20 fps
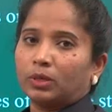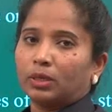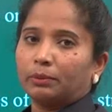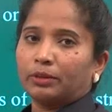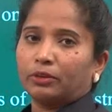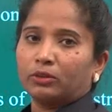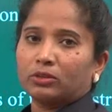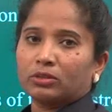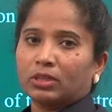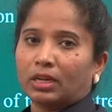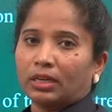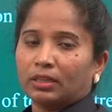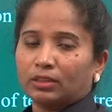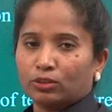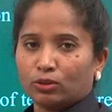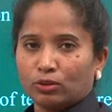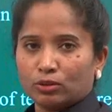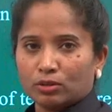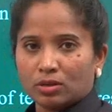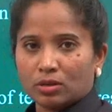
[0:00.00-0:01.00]
because that
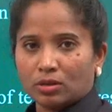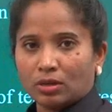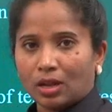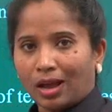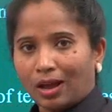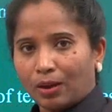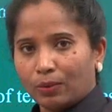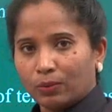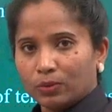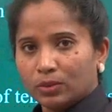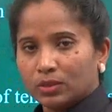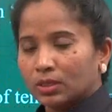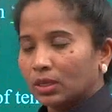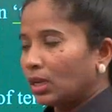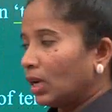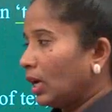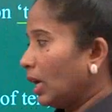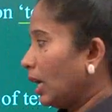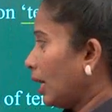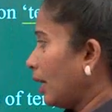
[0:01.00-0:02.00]
is also nouns,
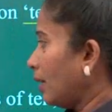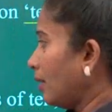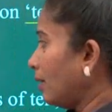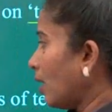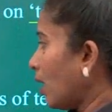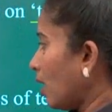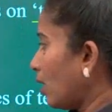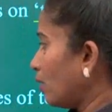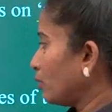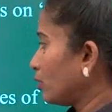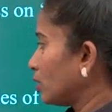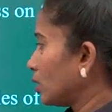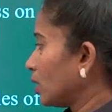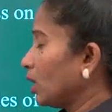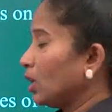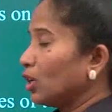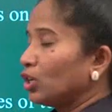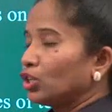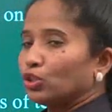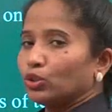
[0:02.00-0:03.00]
and nouns
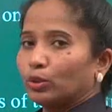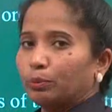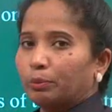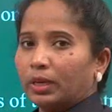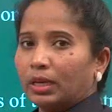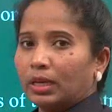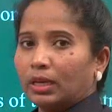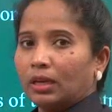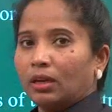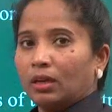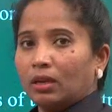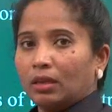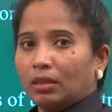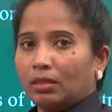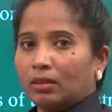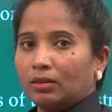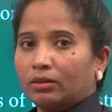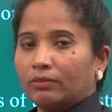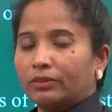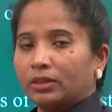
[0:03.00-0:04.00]
should be
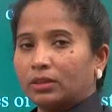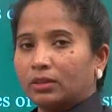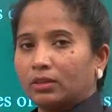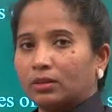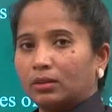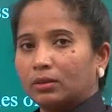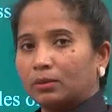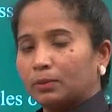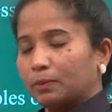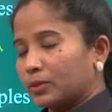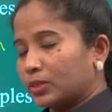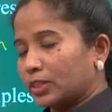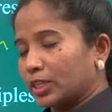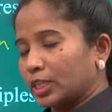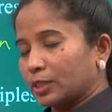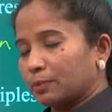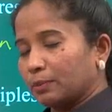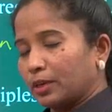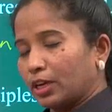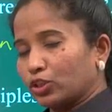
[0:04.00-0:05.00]
the
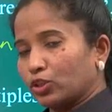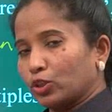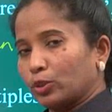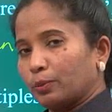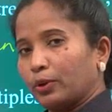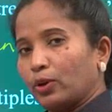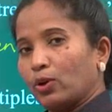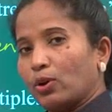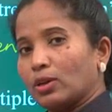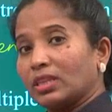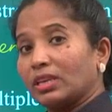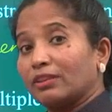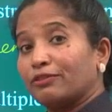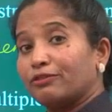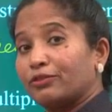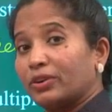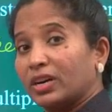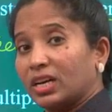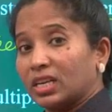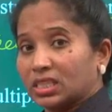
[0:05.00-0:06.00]
stress mark should be on the
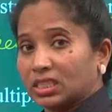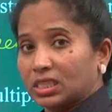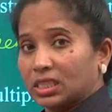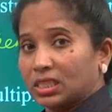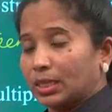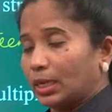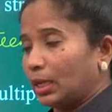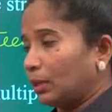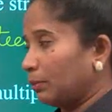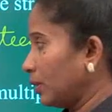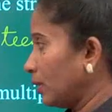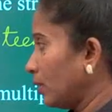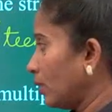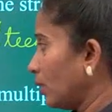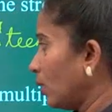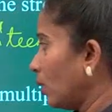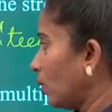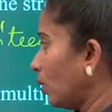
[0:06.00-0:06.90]
first syllable.